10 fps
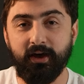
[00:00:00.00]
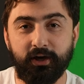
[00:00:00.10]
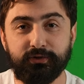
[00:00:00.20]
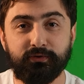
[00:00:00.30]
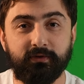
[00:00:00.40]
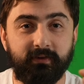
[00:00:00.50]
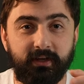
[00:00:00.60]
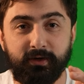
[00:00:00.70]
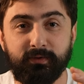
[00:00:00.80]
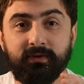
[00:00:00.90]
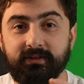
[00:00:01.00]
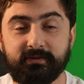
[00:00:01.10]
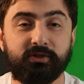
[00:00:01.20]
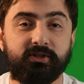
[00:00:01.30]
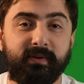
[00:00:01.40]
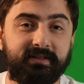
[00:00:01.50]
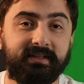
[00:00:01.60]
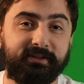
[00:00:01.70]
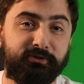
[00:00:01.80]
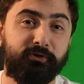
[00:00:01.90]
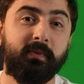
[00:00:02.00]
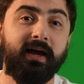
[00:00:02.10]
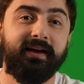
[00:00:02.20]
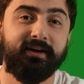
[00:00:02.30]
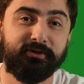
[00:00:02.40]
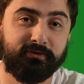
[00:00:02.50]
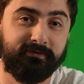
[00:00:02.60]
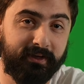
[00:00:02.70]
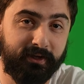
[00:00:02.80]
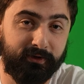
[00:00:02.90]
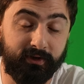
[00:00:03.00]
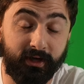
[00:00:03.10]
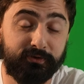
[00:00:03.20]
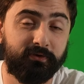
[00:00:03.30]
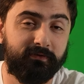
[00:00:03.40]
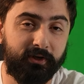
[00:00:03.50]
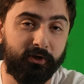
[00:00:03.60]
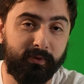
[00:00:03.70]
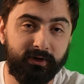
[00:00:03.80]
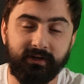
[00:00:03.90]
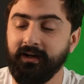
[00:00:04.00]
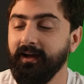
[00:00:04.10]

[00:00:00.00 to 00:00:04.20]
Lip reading: 100th video because I'm just about to get to my 100th video mark.